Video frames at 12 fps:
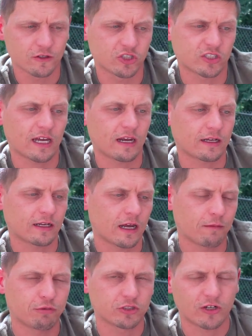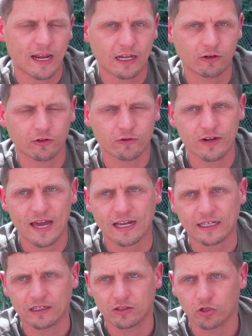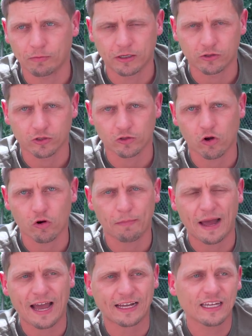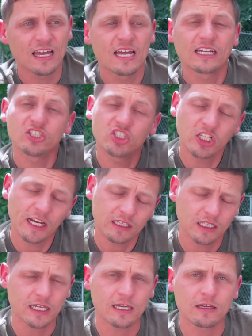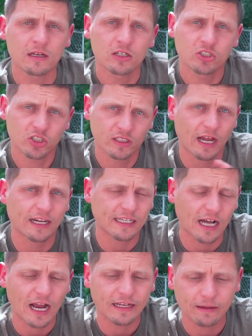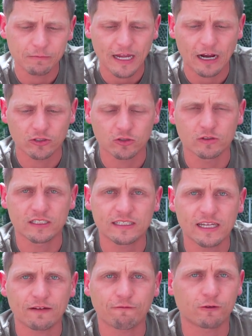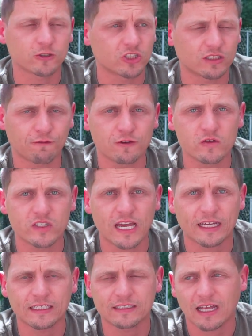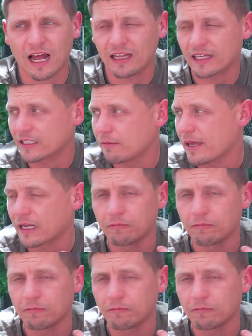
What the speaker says: just gotta kind of put your hand on their neck and a little bit on their lower back, gently just kind of guide them down into a sit for just a few seconds. I like to